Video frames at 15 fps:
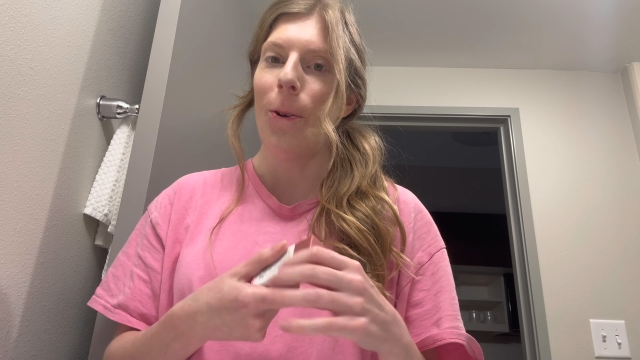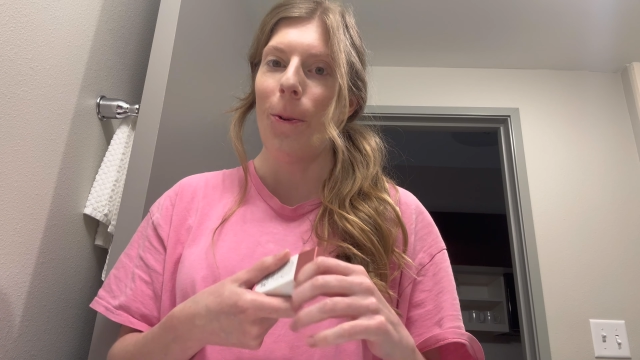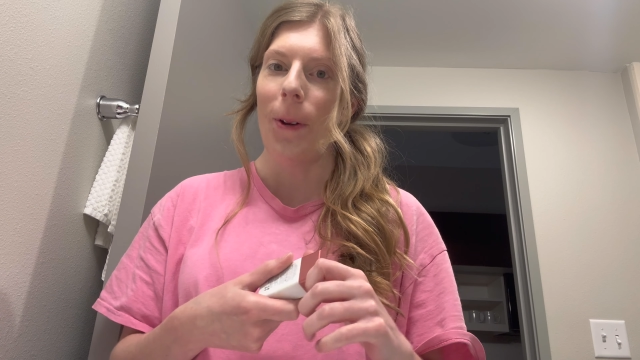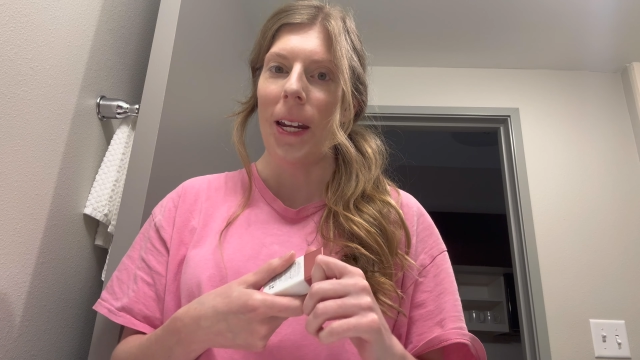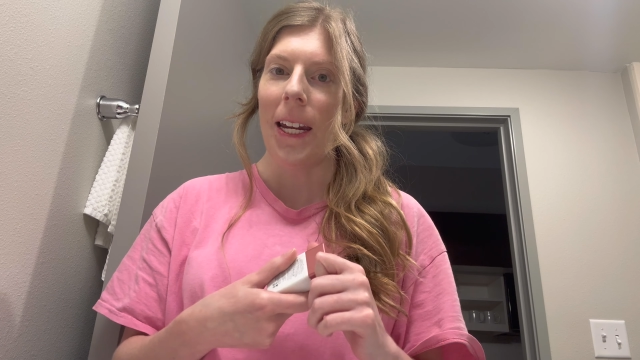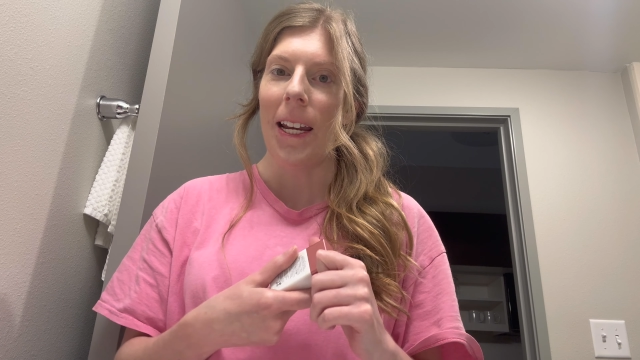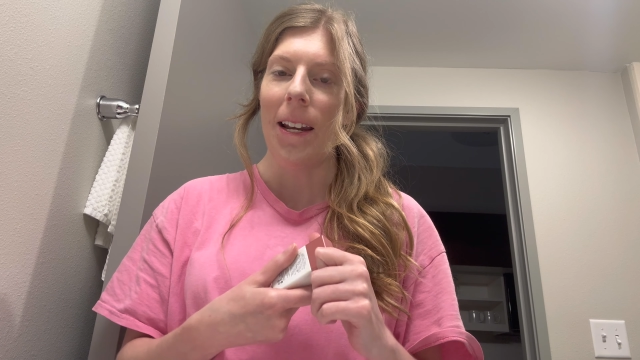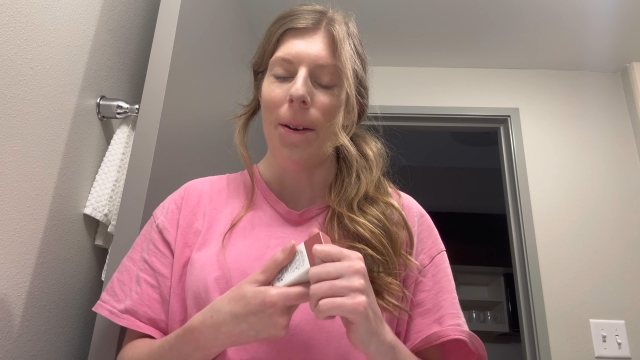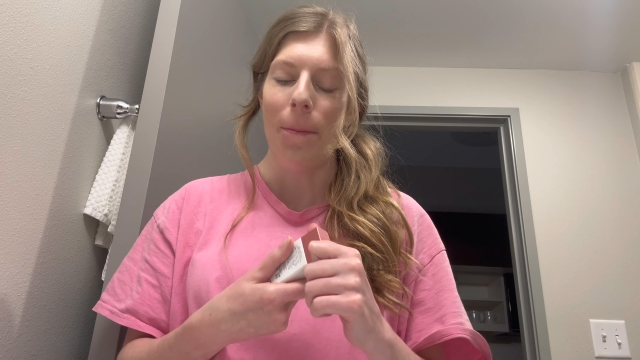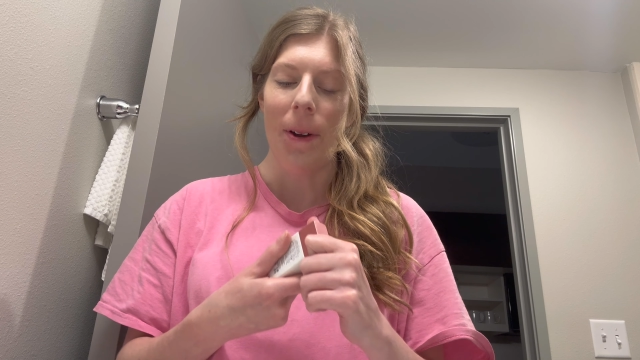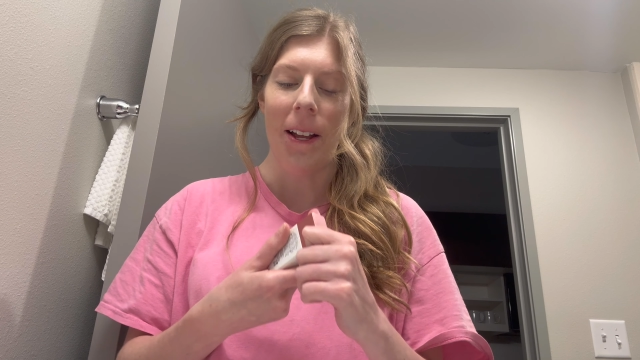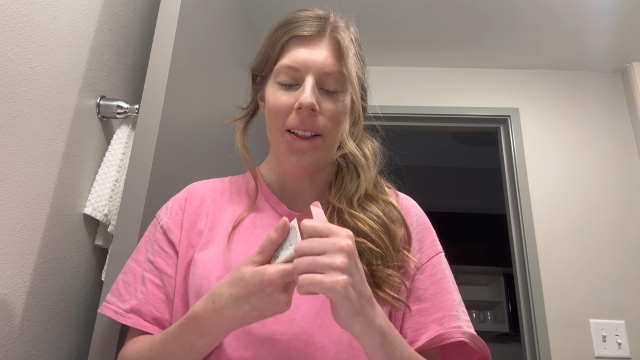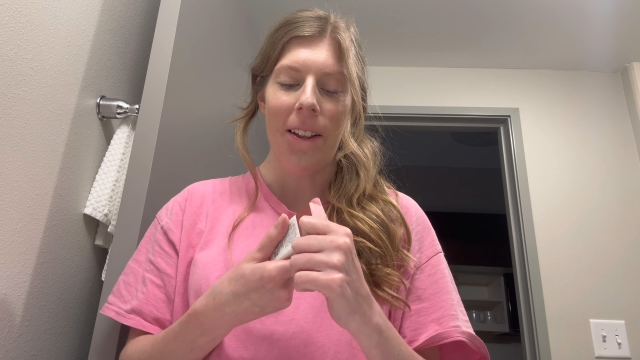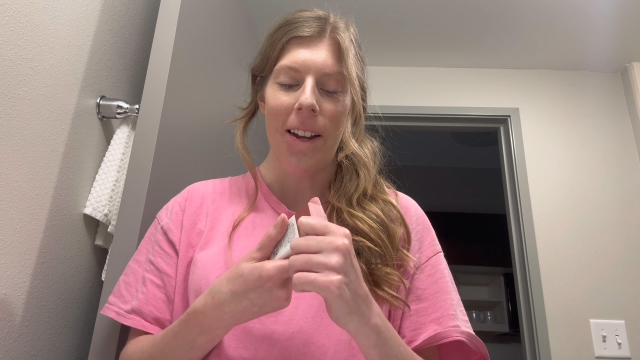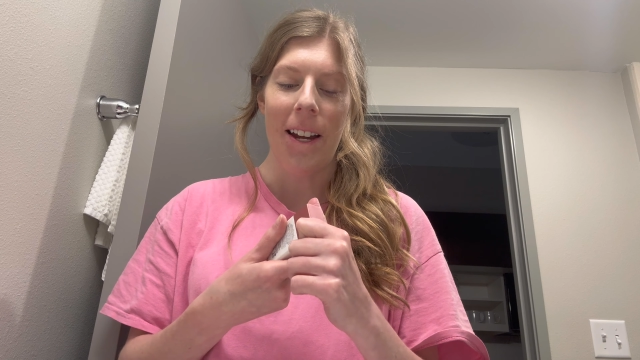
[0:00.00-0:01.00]
weekend in
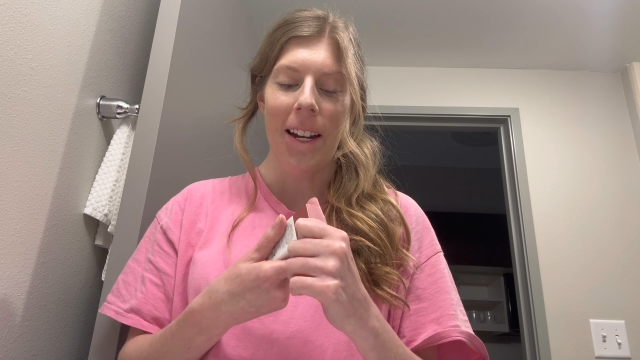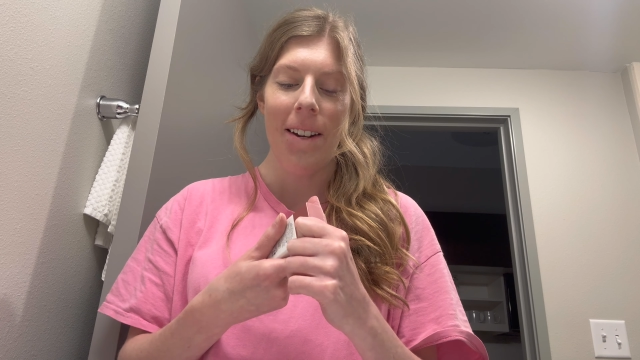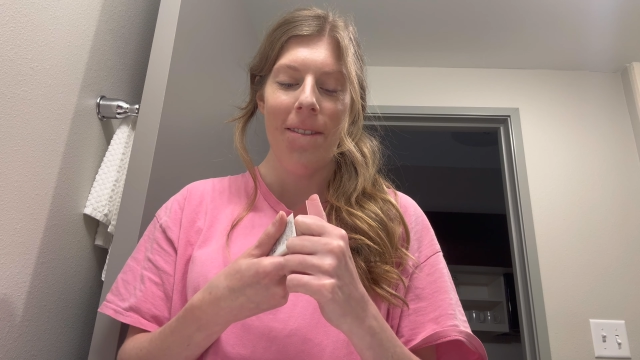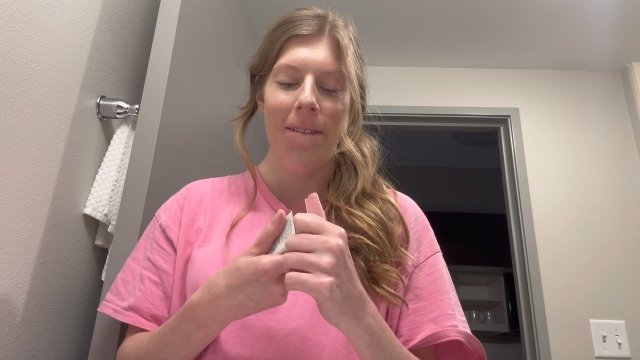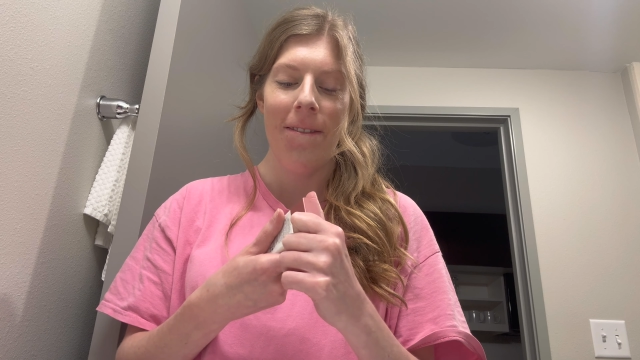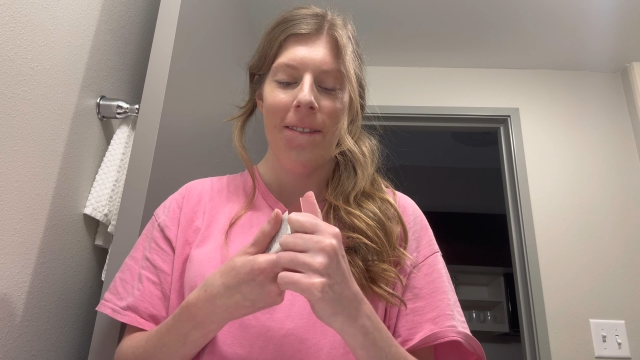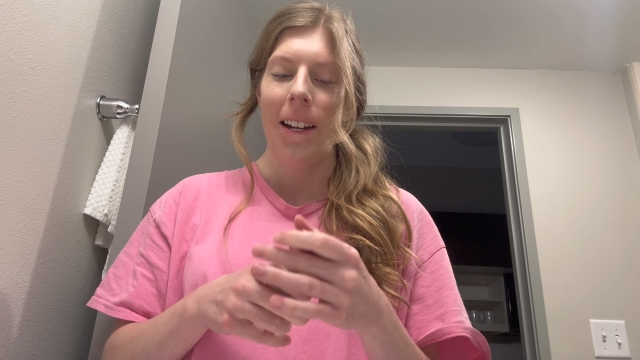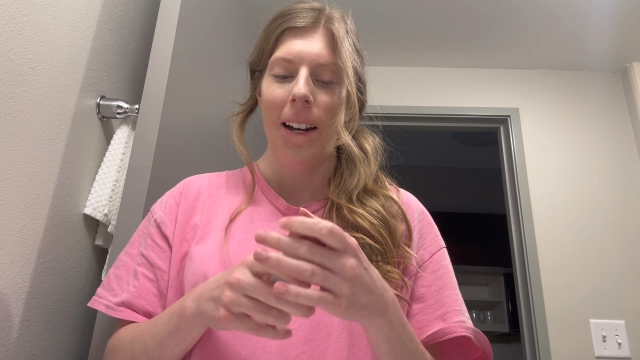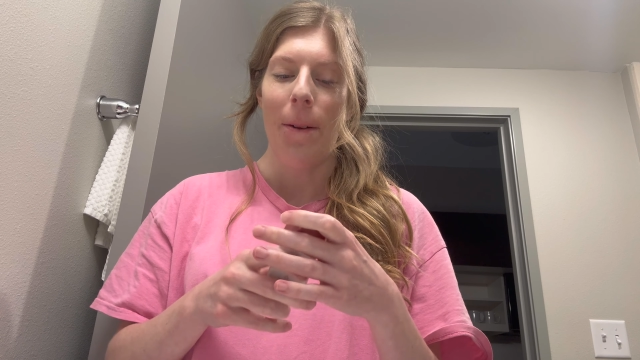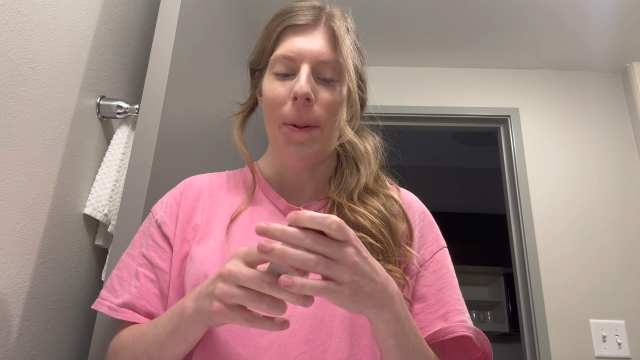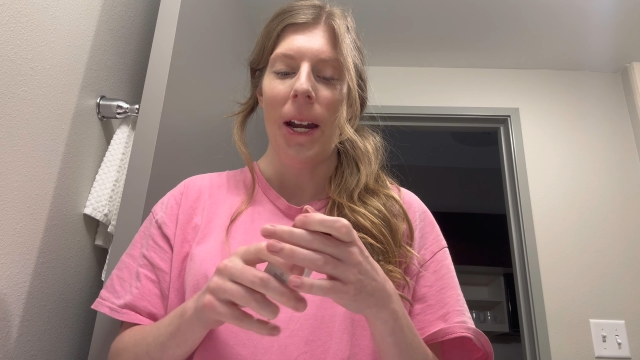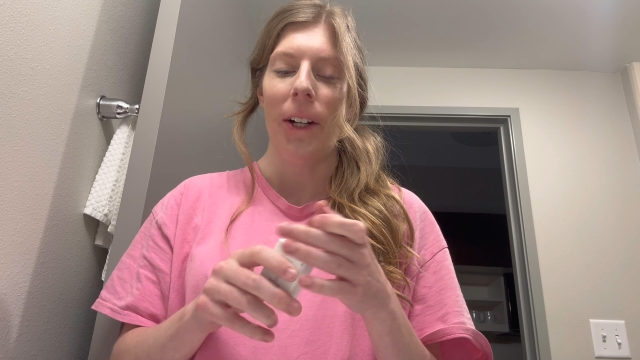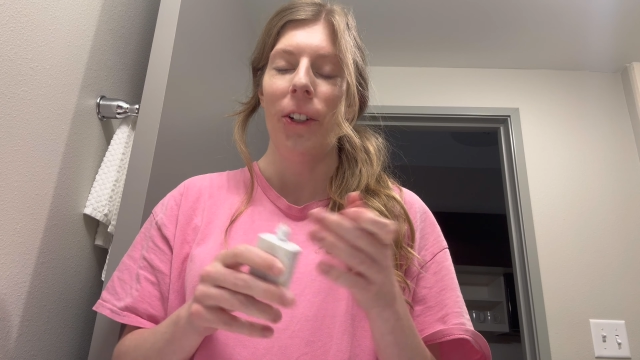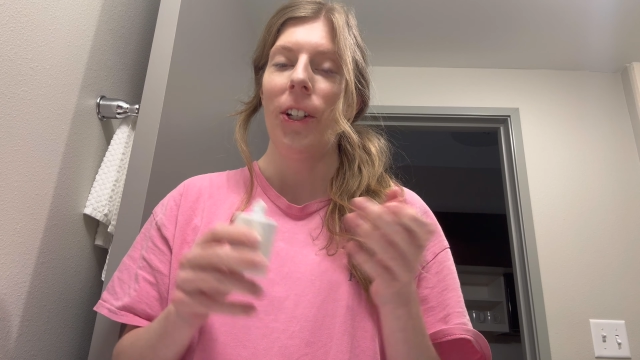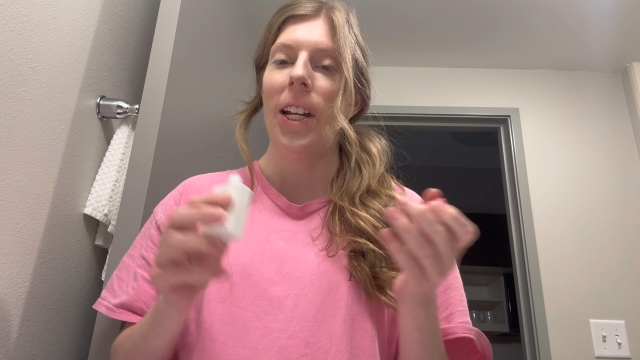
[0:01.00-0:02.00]
my life, and I'm
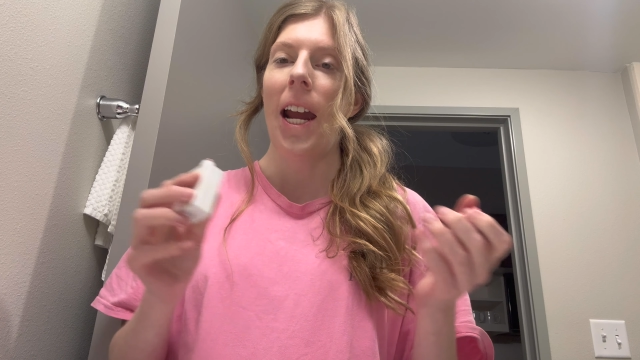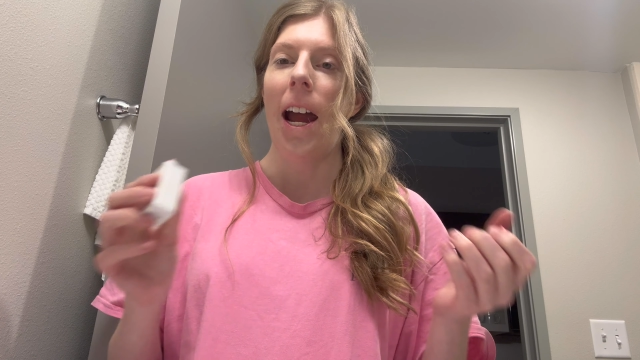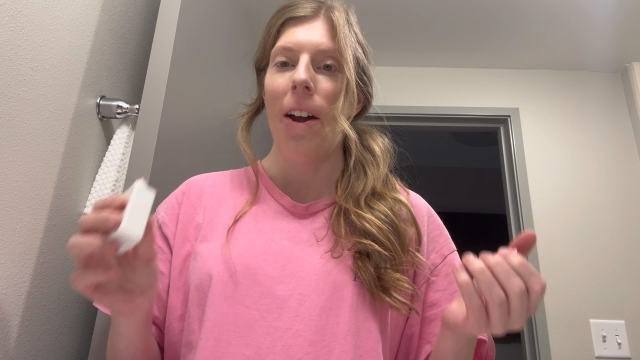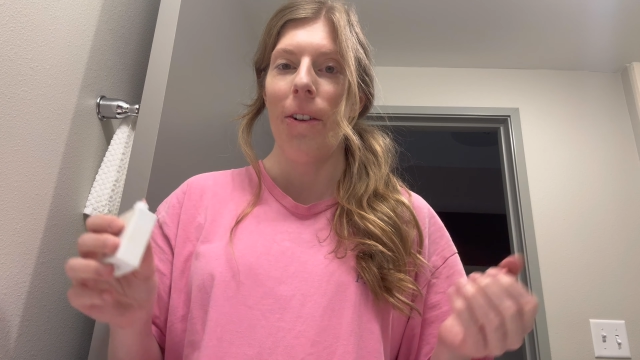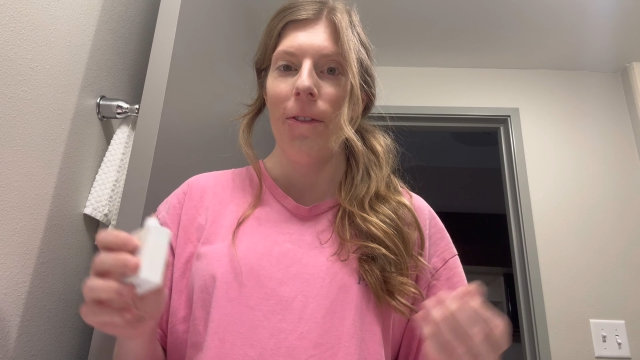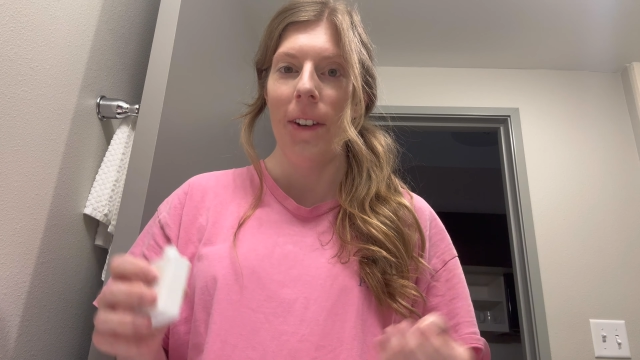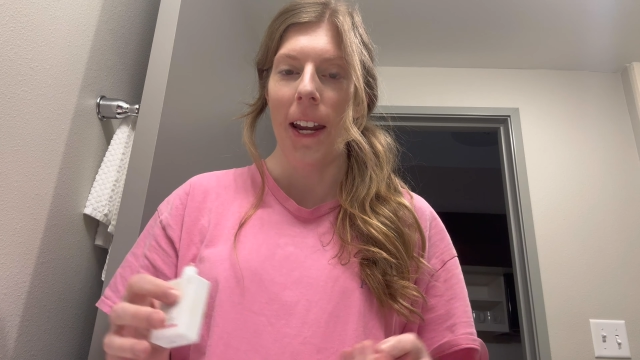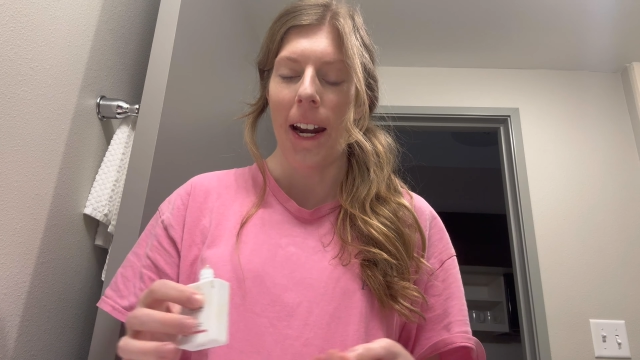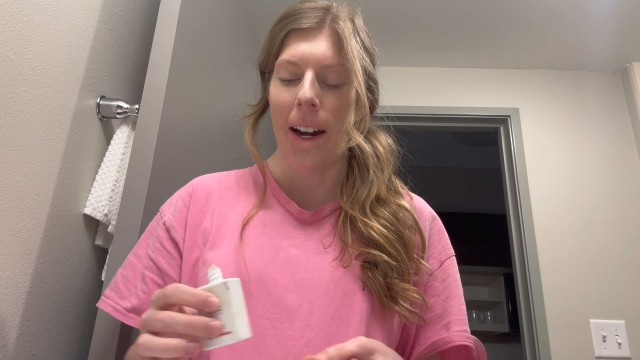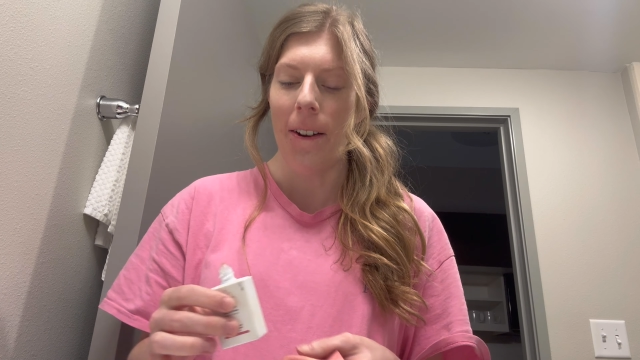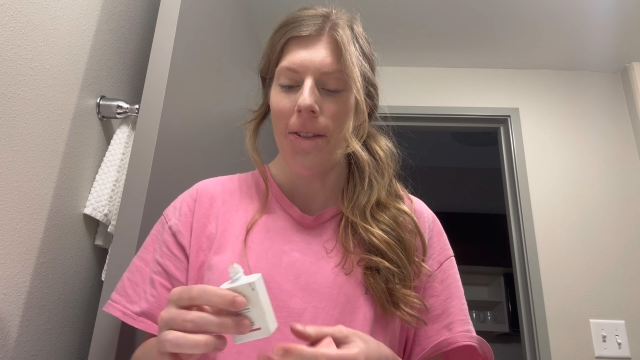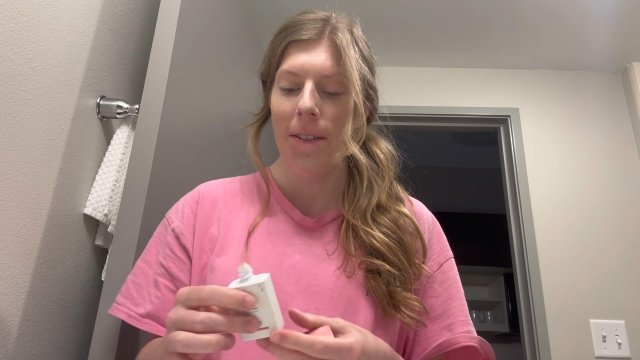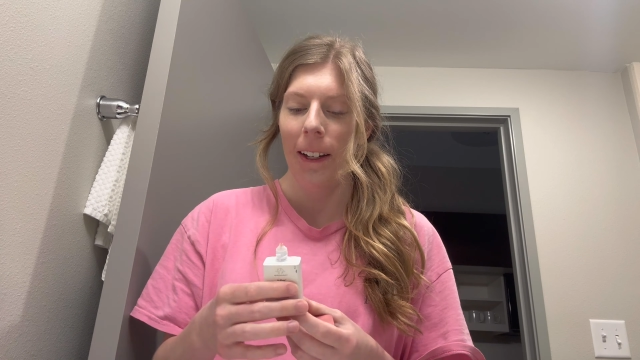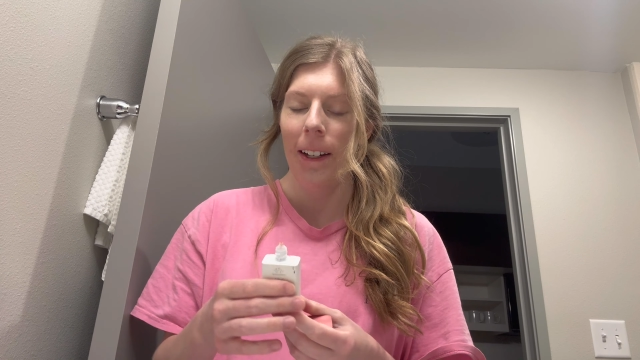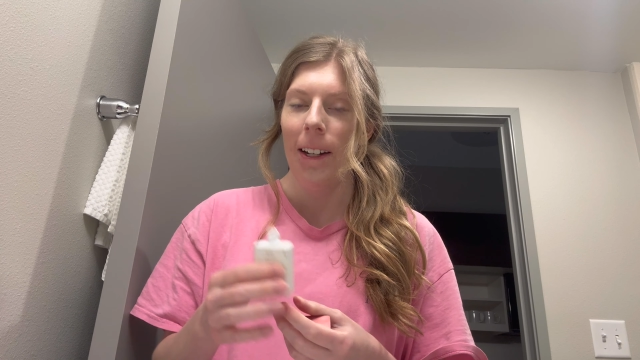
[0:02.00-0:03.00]
actually out of
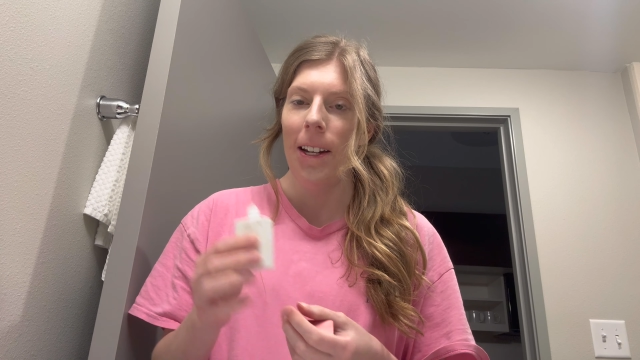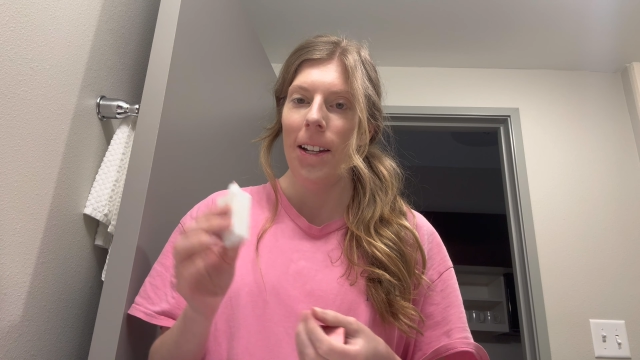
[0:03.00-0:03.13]
town